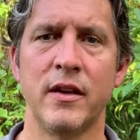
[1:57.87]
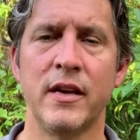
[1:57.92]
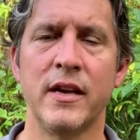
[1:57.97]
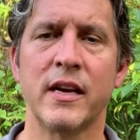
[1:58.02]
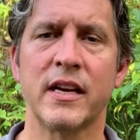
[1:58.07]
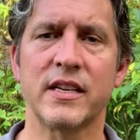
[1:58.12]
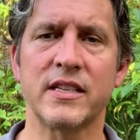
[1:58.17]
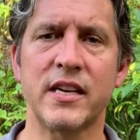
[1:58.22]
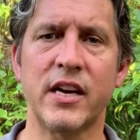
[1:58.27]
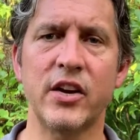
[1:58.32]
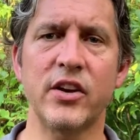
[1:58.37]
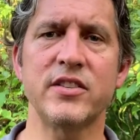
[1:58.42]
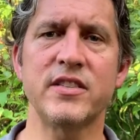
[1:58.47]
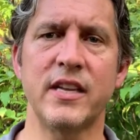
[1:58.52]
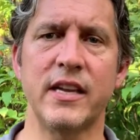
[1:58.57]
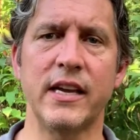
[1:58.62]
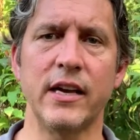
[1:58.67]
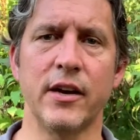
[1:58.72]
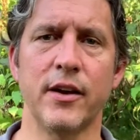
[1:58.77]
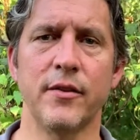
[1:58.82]
Because here's the
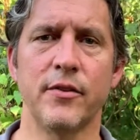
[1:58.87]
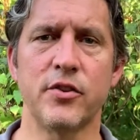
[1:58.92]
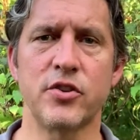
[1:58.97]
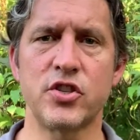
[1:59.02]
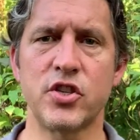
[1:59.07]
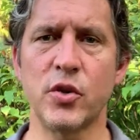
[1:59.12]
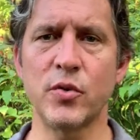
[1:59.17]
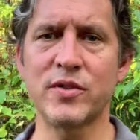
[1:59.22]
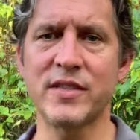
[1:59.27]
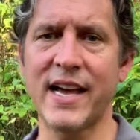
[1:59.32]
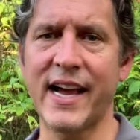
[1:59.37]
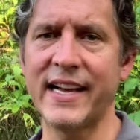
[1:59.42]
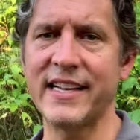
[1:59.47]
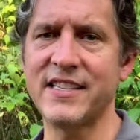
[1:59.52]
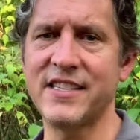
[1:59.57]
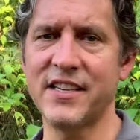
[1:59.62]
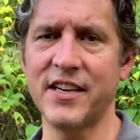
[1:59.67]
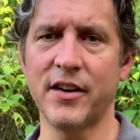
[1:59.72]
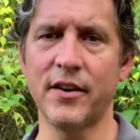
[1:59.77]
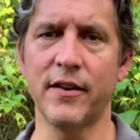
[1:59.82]
deal. There's two sides
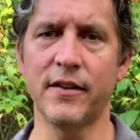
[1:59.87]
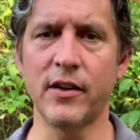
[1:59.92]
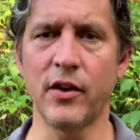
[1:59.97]
here.